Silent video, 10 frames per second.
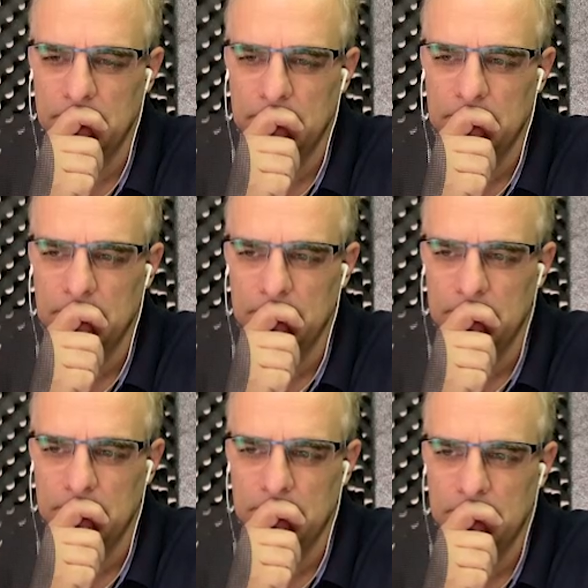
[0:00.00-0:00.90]

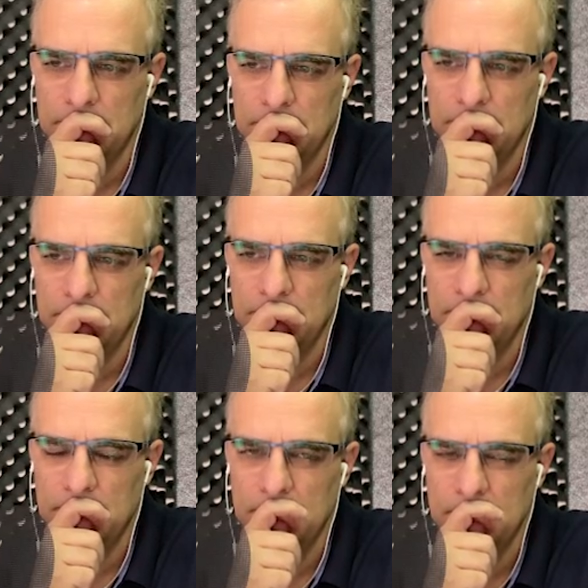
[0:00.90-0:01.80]

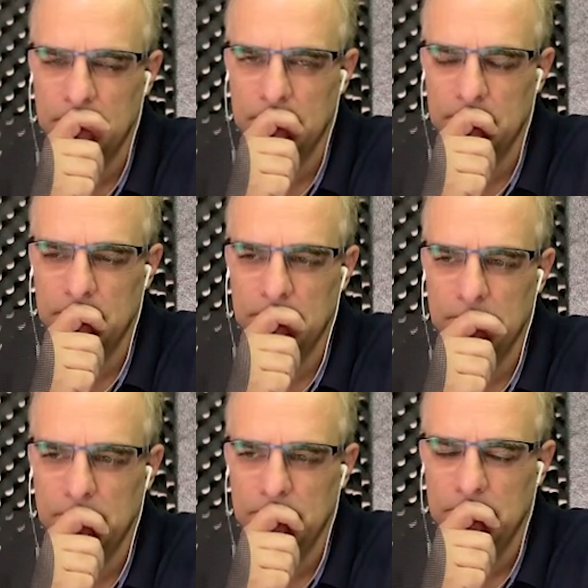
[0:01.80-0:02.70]

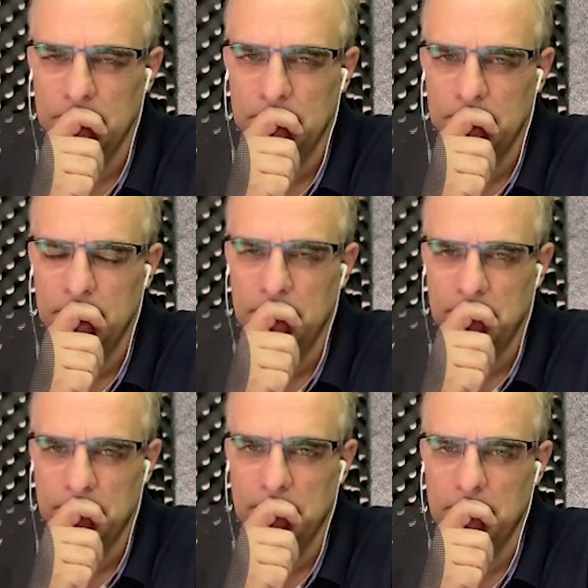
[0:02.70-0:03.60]

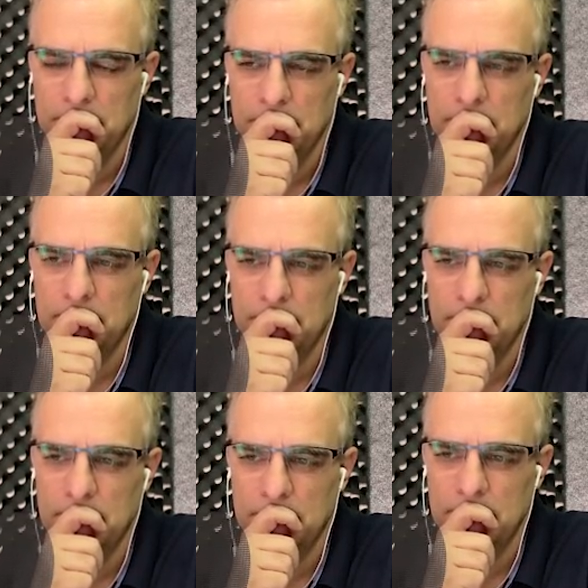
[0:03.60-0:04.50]
No words are spoken by the person on screen.